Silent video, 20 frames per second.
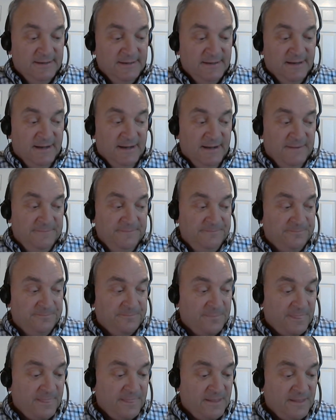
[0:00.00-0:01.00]
Um,
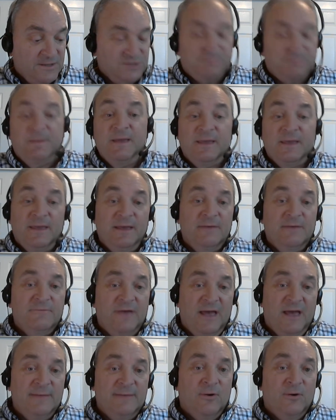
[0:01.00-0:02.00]
speaking of
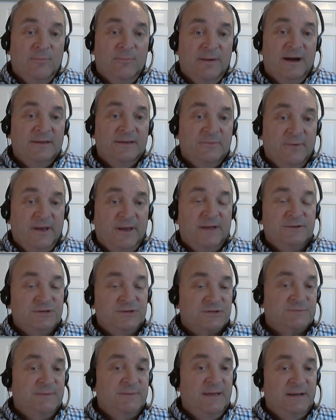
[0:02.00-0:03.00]
ammo, by the way, I
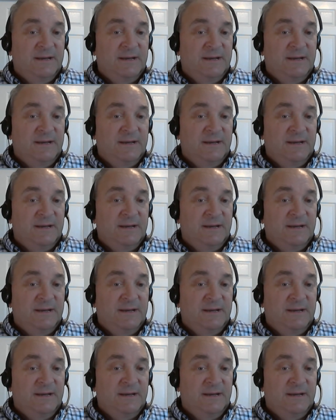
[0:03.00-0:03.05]
just made